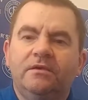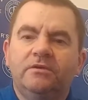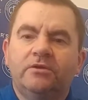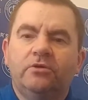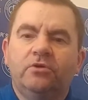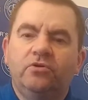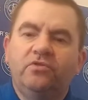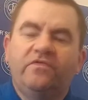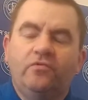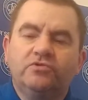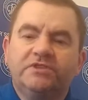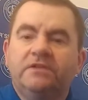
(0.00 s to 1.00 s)
You know, whose
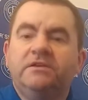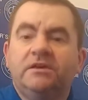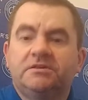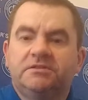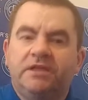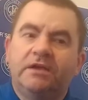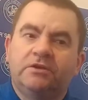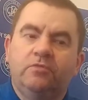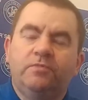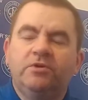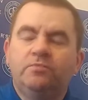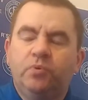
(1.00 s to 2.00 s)
fault's that? Yes, that
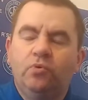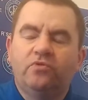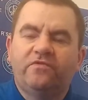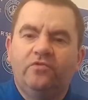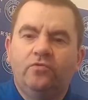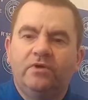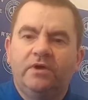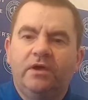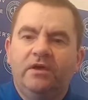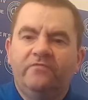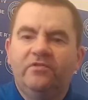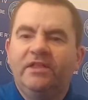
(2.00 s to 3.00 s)
could be the board's fault
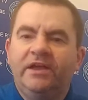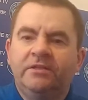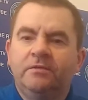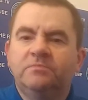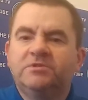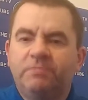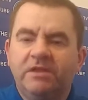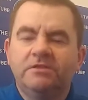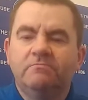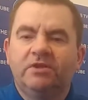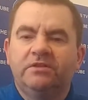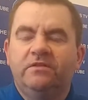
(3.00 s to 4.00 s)
for letting them spend
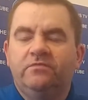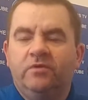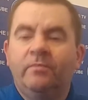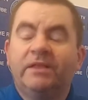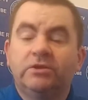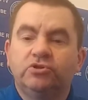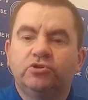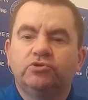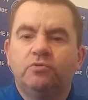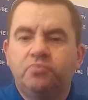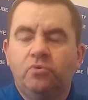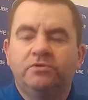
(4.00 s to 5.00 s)
the money, the managers
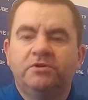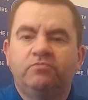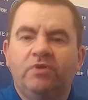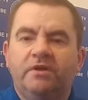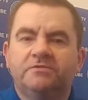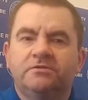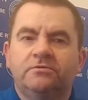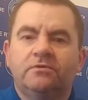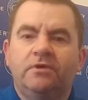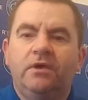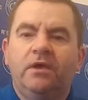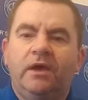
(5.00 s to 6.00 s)
who brought these players in,
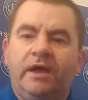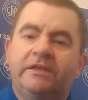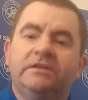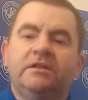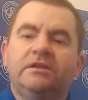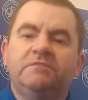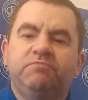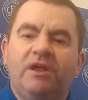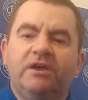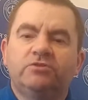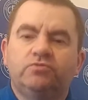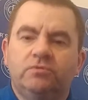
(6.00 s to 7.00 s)
and then these
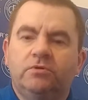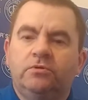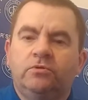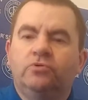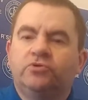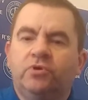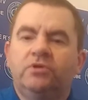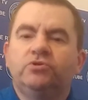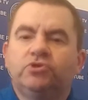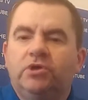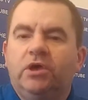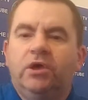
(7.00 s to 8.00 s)
players not
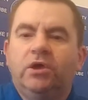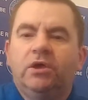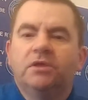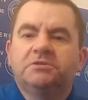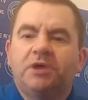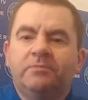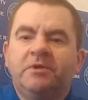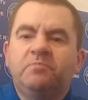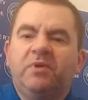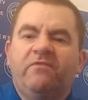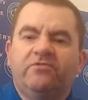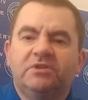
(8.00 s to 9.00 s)
doing tuppenny
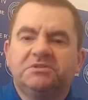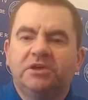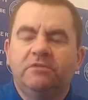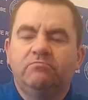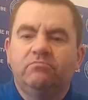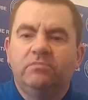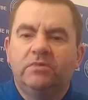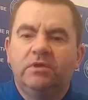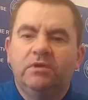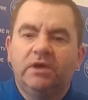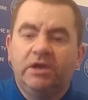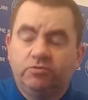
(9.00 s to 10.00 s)
bit for the team,
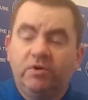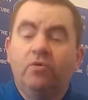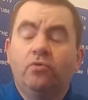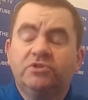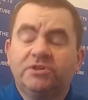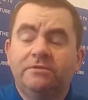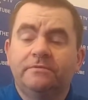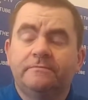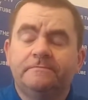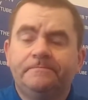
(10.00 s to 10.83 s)
as we all see.